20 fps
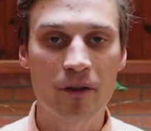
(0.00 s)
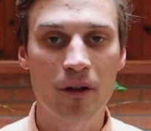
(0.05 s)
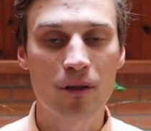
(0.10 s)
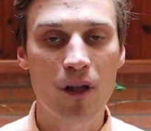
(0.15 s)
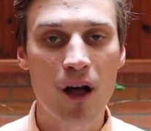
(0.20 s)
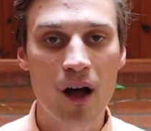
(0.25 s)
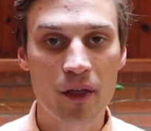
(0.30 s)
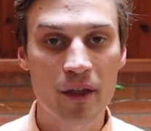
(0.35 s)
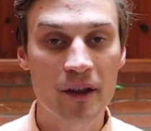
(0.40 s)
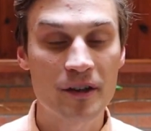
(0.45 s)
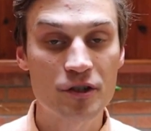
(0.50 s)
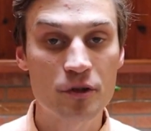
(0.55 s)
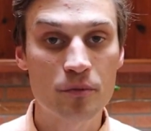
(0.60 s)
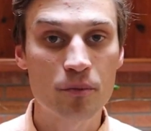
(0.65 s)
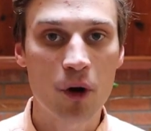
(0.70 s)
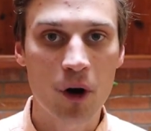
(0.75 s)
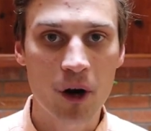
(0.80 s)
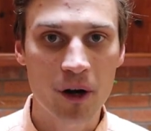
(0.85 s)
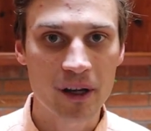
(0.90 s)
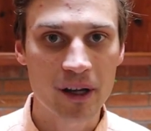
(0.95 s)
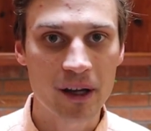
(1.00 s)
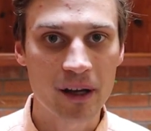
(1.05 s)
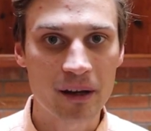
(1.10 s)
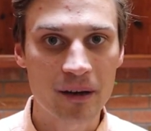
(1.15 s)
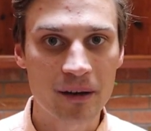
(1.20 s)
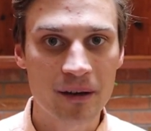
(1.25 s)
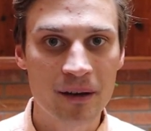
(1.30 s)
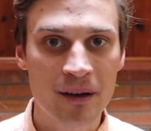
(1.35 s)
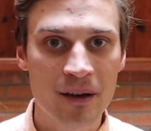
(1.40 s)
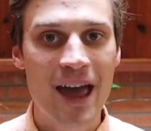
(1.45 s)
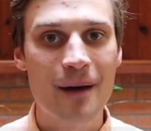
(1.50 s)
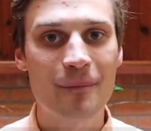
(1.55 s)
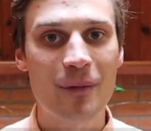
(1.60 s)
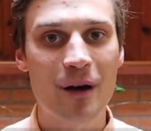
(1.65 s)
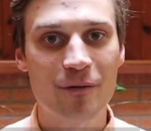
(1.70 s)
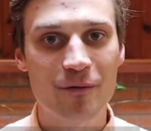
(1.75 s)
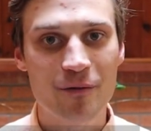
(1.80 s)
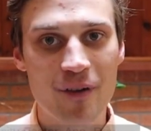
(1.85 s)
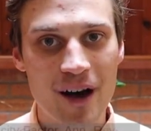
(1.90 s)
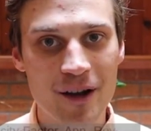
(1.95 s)
on the lot that you park in, and
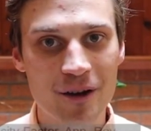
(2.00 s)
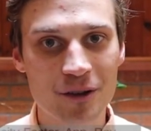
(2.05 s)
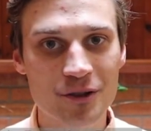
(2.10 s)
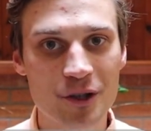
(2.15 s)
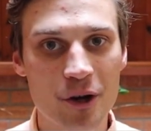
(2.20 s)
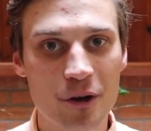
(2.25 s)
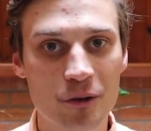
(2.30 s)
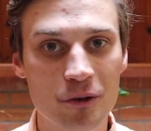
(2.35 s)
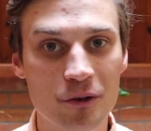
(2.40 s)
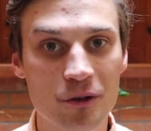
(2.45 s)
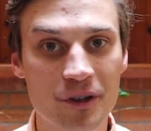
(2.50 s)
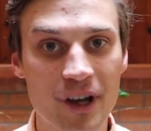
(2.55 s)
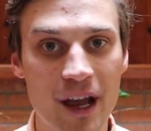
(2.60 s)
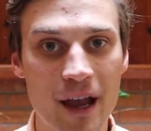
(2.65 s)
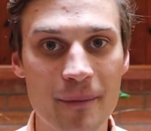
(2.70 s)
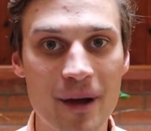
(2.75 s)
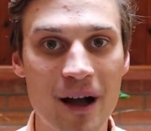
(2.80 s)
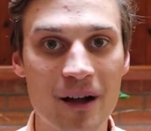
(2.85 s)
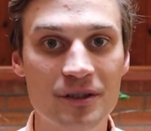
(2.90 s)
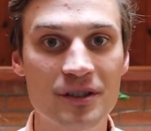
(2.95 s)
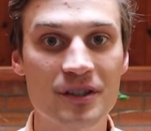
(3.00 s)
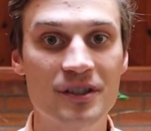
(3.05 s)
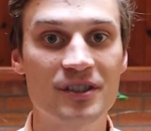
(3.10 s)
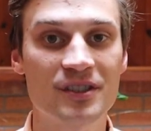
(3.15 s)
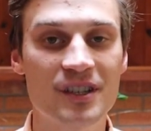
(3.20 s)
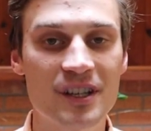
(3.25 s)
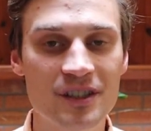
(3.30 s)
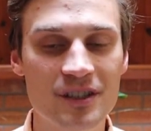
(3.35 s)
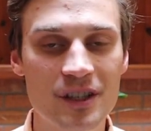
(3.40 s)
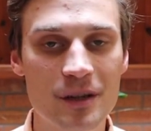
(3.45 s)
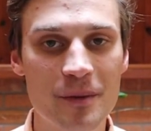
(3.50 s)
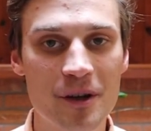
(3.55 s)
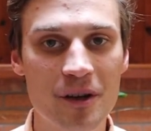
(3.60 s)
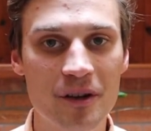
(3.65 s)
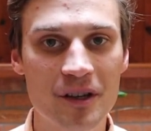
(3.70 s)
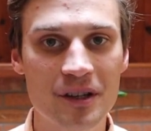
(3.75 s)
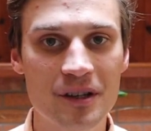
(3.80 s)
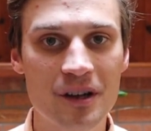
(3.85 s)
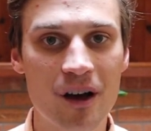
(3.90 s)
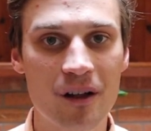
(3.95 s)
my final total came out to $60
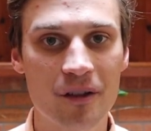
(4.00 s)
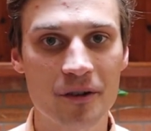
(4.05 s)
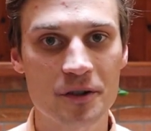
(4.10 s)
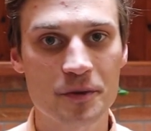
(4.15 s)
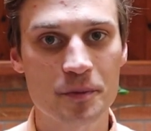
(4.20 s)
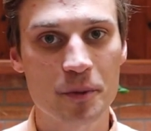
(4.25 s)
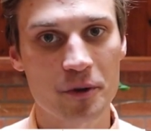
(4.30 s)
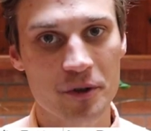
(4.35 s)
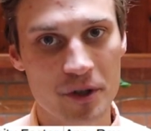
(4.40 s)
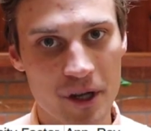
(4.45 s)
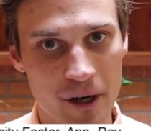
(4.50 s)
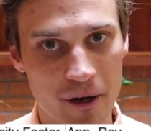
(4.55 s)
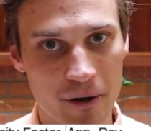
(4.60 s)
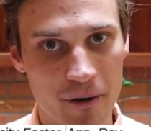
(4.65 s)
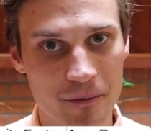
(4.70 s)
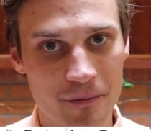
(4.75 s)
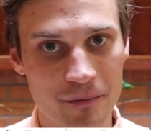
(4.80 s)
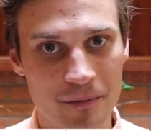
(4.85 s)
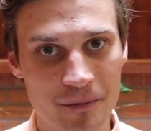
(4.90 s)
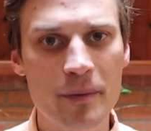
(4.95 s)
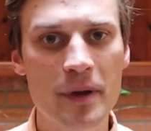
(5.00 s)
million per year.